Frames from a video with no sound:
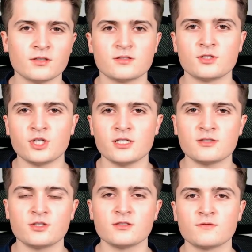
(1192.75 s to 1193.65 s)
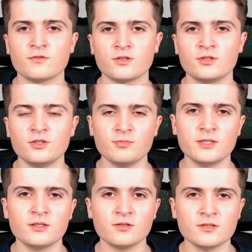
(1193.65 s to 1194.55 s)
or suggestions for new
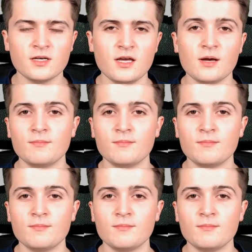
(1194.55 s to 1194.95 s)
videos,